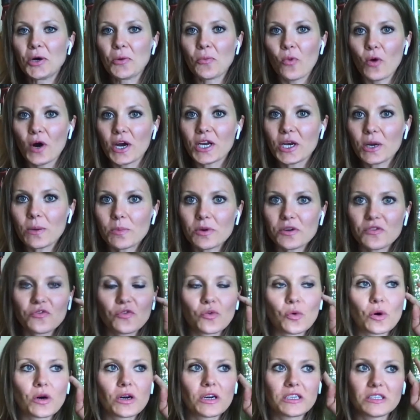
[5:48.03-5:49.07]
Point number
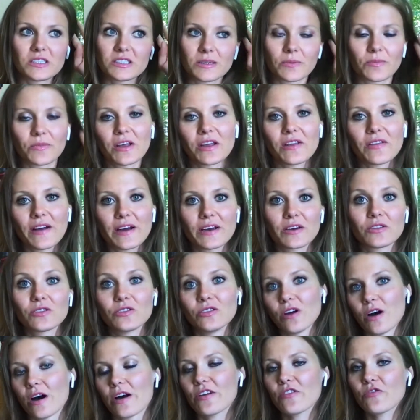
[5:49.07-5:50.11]
4 is something that a
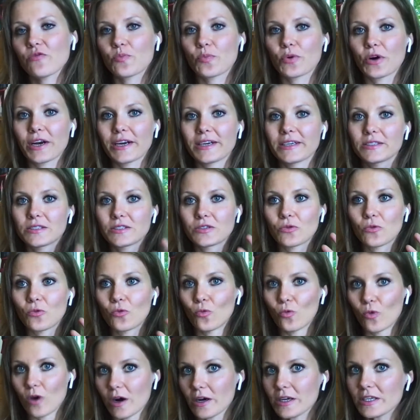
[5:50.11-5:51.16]
lot of brands
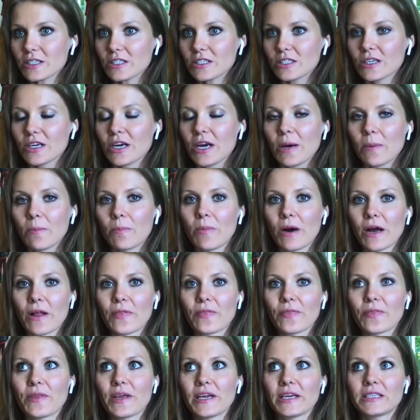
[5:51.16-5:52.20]
want,
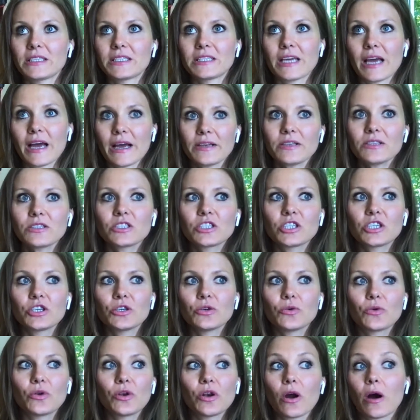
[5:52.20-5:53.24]
but they tend
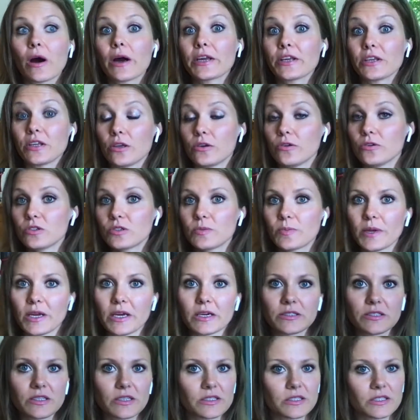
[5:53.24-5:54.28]
to not use
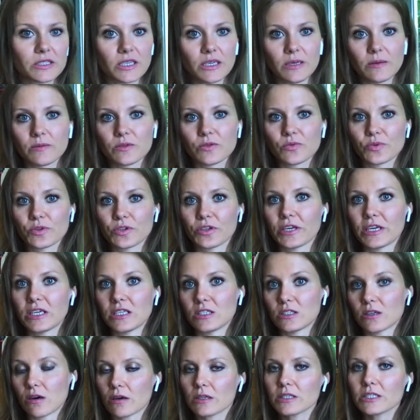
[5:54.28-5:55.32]
because it seems really
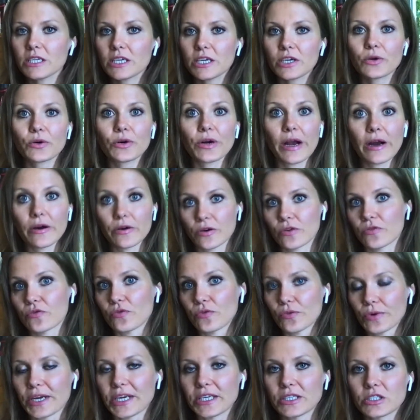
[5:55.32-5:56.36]
daunting or out of
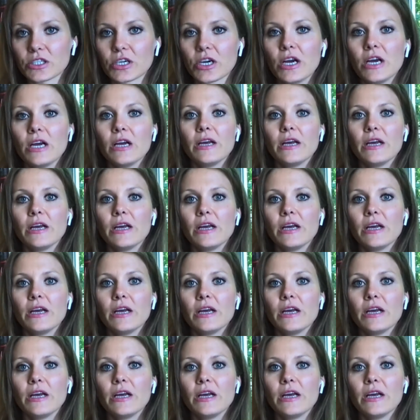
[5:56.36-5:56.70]
reach.